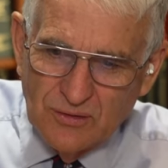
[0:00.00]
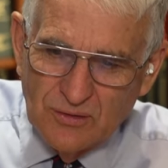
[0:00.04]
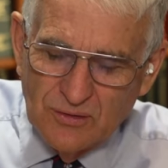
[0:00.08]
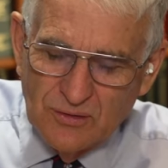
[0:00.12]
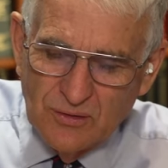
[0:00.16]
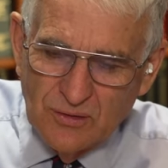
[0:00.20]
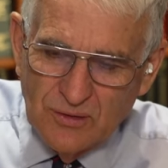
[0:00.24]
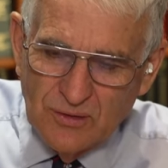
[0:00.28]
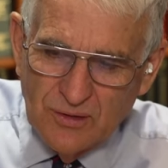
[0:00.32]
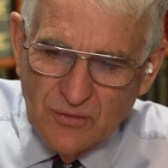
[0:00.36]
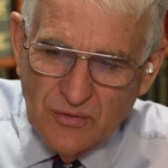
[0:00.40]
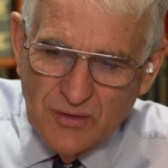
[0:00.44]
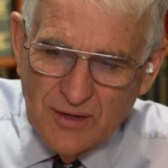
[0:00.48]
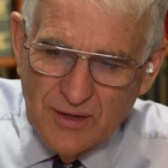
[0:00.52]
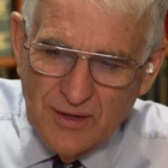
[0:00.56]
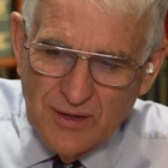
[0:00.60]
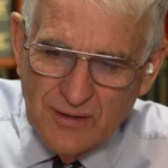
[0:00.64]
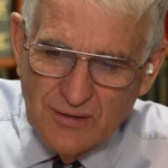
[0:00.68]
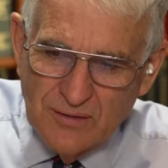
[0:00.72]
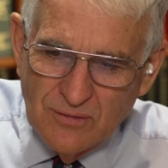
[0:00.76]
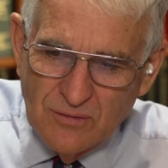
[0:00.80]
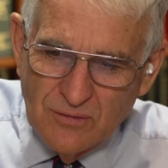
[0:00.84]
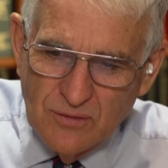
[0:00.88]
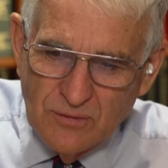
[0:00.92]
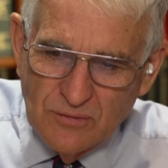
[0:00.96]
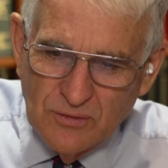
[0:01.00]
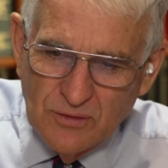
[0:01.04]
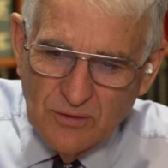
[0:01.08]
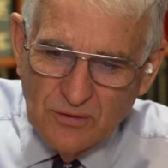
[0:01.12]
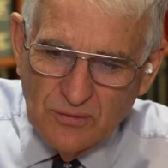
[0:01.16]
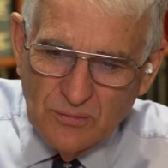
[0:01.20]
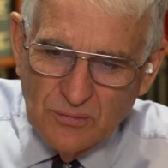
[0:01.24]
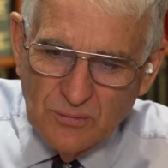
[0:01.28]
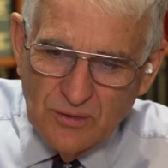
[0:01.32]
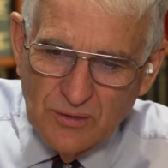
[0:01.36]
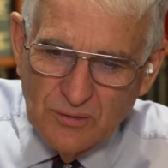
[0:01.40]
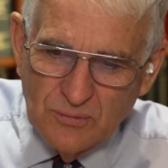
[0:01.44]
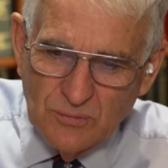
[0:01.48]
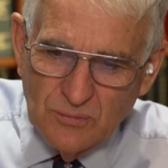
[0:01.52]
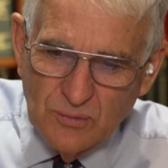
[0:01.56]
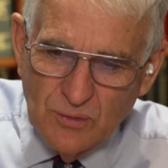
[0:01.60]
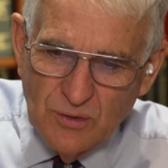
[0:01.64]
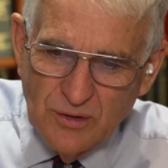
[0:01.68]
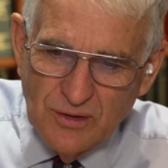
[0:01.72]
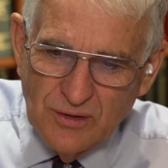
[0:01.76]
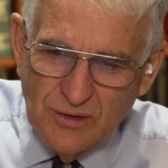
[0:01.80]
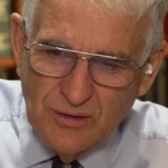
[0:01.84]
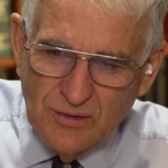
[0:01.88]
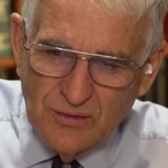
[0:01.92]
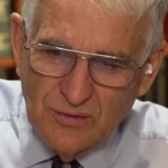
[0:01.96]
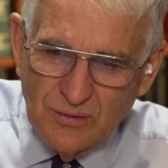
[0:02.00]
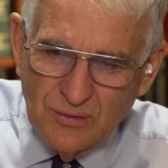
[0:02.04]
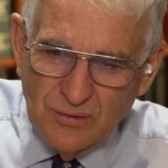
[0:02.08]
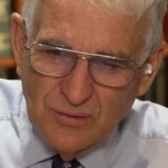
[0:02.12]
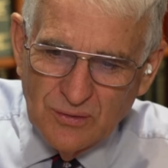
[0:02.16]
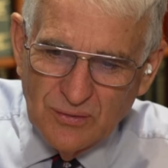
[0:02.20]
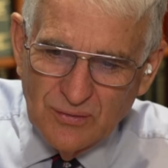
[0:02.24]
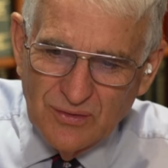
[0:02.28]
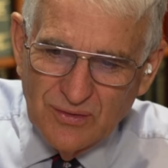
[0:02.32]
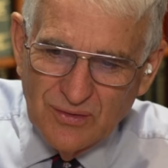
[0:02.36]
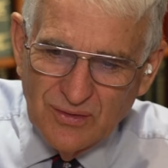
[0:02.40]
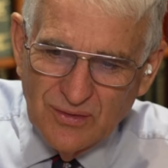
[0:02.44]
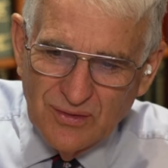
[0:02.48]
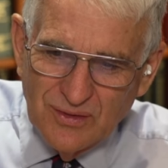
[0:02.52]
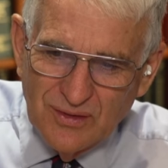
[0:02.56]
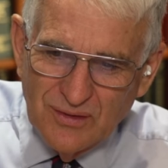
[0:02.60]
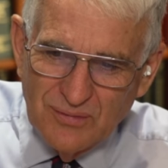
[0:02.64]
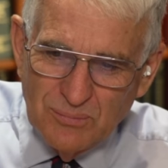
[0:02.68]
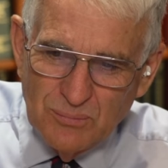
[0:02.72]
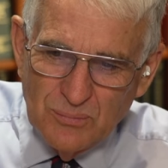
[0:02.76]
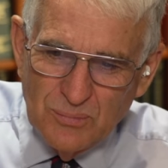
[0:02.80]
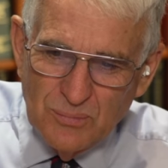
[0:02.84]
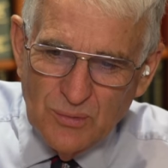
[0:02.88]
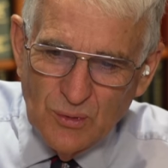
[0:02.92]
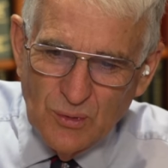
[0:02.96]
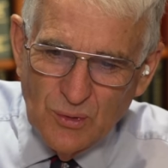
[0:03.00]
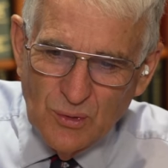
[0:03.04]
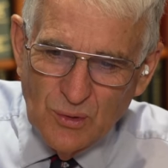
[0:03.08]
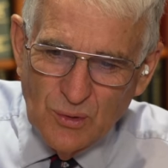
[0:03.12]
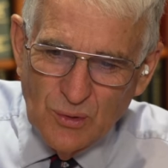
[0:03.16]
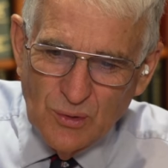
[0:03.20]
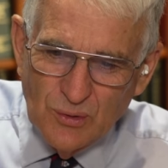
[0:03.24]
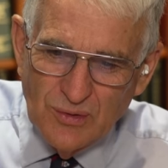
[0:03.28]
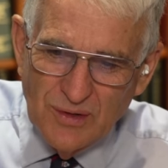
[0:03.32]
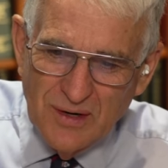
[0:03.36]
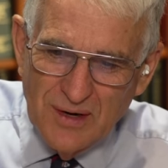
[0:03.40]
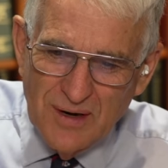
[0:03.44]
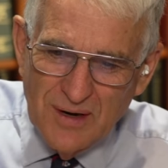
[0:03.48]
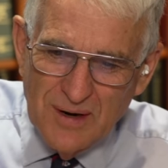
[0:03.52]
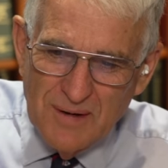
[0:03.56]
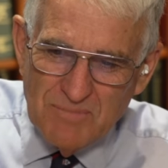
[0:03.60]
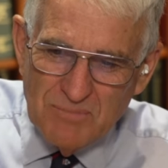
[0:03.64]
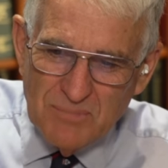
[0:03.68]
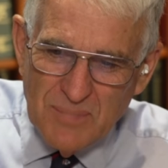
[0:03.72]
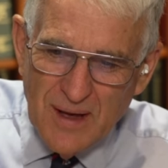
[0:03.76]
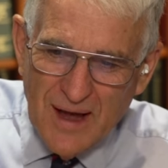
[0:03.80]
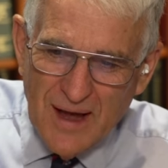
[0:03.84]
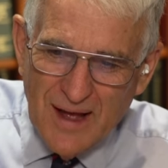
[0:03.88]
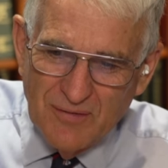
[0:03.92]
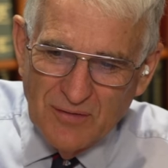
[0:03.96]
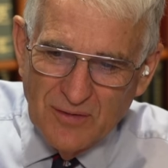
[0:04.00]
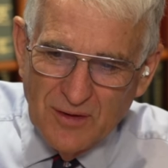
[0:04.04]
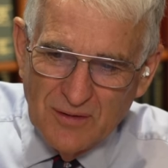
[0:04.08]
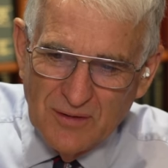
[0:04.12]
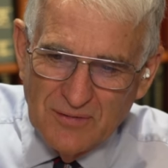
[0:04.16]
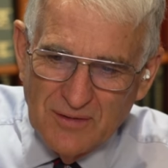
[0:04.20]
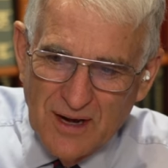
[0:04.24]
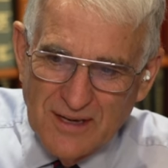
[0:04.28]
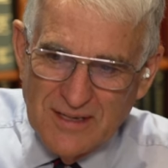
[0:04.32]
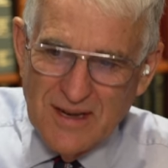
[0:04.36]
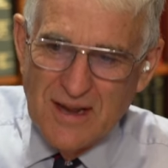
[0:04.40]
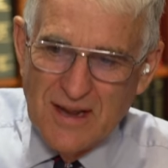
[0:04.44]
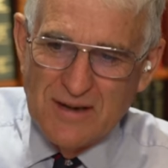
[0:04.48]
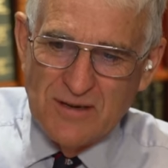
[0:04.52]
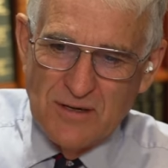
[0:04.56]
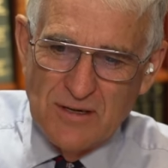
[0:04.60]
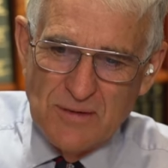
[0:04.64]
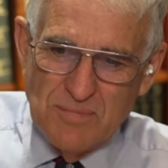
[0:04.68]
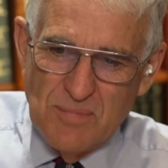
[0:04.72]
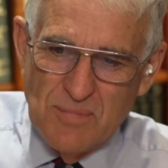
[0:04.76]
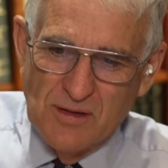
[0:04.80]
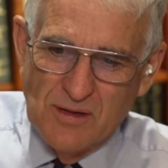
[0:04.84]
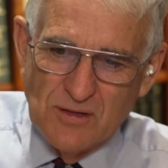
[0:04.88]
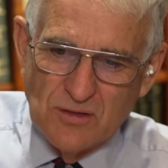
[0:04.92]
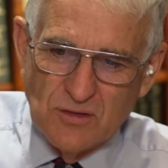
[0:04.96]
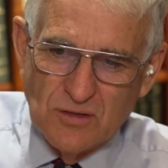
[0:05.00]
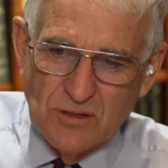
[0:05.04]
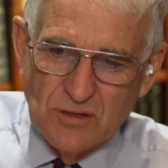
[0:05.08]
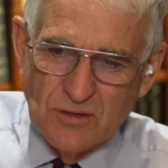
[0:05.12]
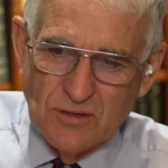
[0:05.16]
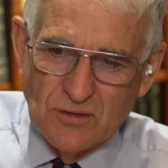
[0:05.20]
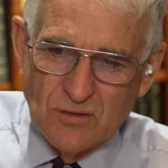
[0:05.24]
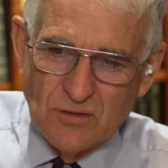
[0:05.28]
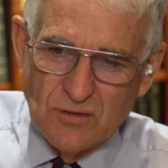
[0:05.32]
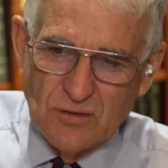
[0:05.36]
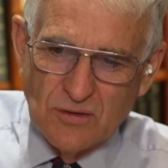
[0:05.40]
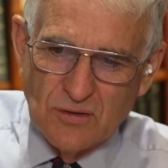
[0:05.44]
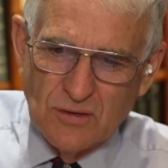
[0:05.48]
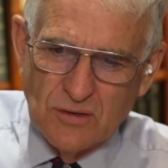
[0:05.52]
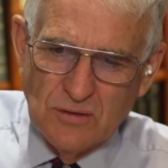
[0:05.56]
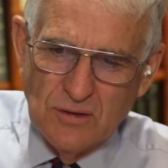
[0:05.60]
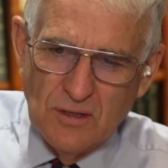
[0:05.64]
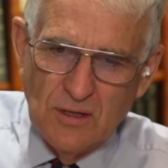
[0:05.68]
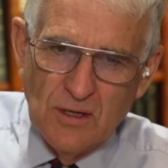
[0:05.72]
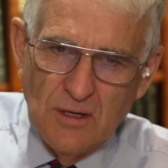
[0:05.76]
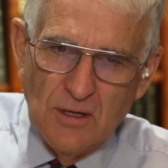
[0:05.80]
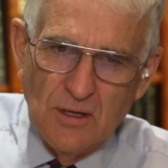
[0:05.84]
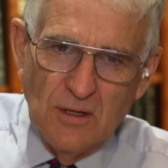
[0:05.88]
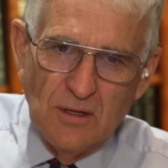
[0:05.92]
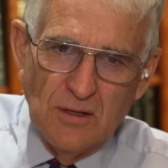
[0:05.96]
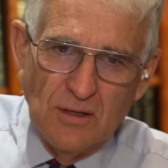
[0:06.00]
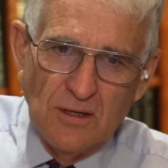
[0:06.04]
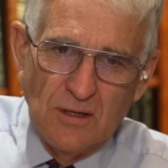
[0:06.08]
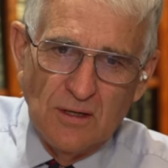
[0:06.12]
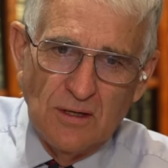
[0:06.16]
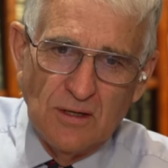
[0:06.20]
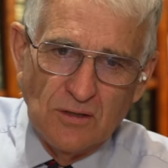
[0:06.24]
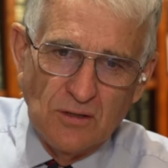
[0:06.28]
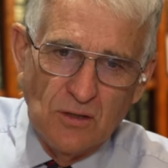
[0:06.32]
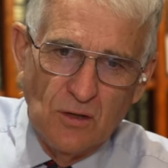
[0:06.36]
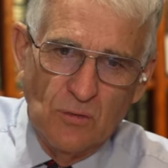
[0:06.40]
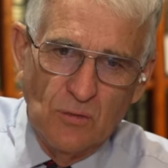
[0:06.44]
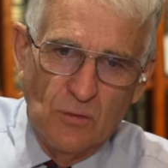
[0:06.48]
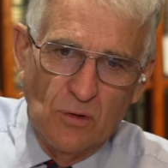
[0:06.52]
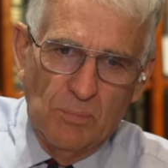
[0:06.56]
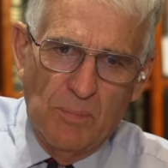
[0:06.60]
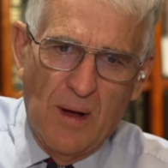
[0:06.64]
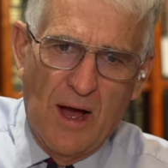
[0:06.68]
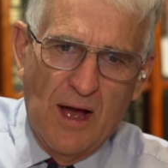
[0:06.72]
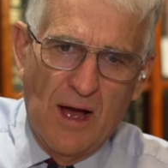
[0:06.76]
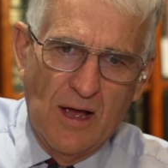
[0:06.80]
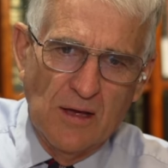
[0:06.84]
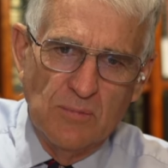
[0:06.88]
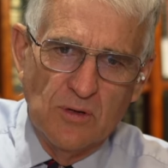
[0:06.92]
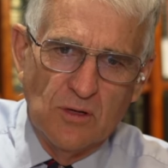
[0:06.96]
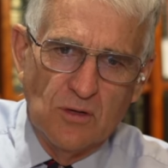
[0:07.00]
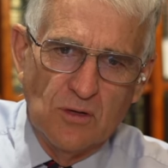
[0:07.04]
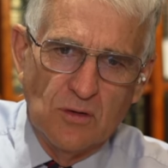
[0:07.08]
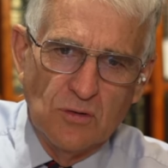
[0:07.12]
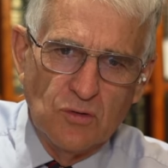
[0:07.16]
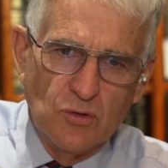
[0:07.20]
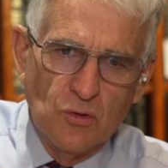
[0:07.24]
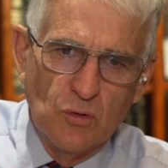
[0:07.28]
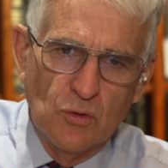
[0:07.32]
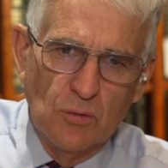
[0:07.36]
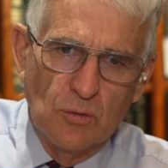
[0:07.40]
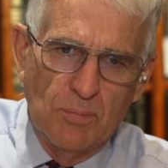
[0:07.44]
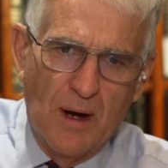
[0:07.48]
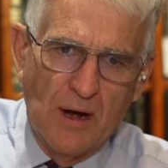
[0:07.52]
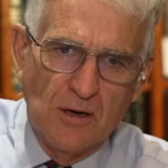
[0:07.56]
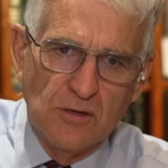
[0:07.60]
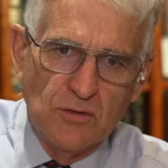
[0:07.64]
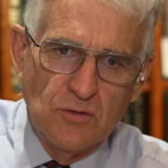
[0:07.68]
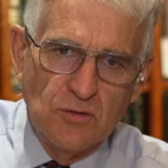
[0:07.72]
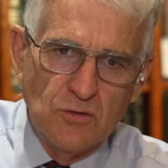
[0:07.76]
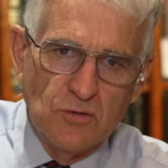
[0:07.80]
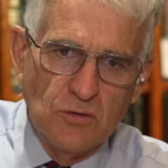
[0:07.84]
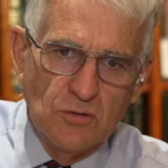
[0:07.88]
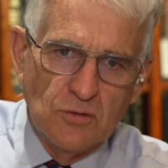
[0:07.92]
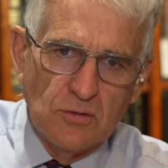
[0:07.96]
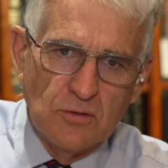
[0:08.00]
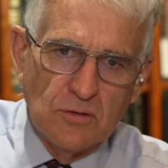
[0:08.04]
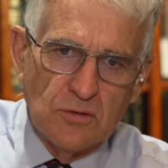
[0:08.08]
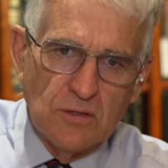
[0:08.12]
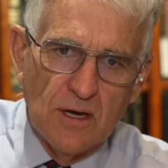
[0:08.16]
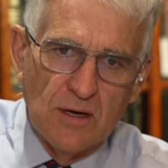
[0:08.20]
You look at the end of the First World War, you could sort of see a broad pattern of identity politics, you know, uh, you will pay because you opposed us.